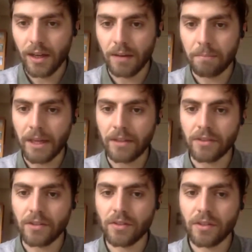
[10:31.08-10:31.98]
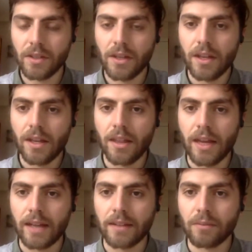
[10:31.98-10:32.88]
means
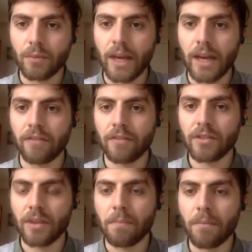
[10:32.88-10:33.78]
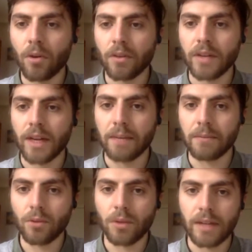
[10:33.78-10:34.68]
that we have some more time
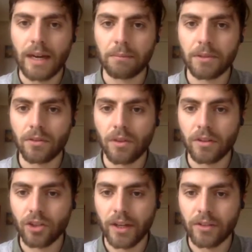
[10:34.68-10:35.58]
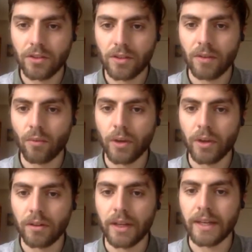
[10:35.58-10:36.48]
to adapt to the changes that
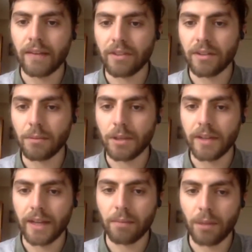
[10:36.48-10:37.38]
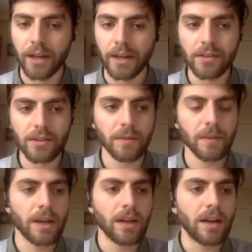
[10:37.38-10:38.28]
will inevitably take place.
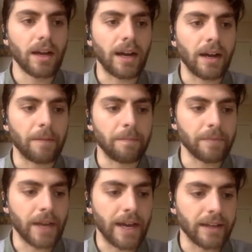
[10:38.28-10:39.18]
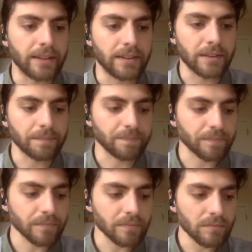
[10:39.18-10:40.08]
And
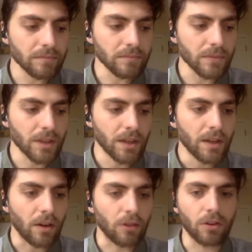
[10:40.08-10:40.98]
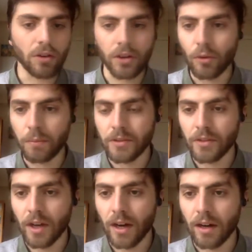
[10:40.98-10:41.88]
although
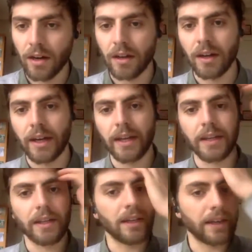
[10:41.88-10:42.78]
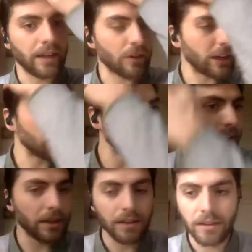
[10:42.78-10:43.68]
humans are an
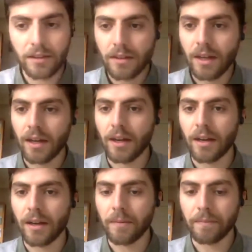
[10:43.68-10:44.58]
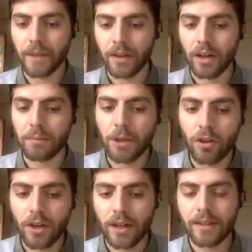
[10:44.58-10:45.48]
incredibly
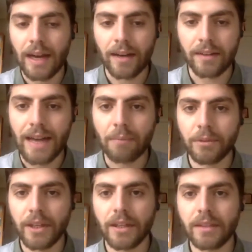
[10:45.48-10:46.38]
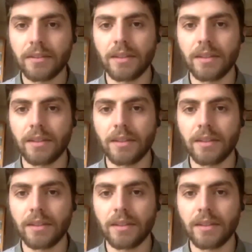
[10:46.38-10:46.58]
good at adapting,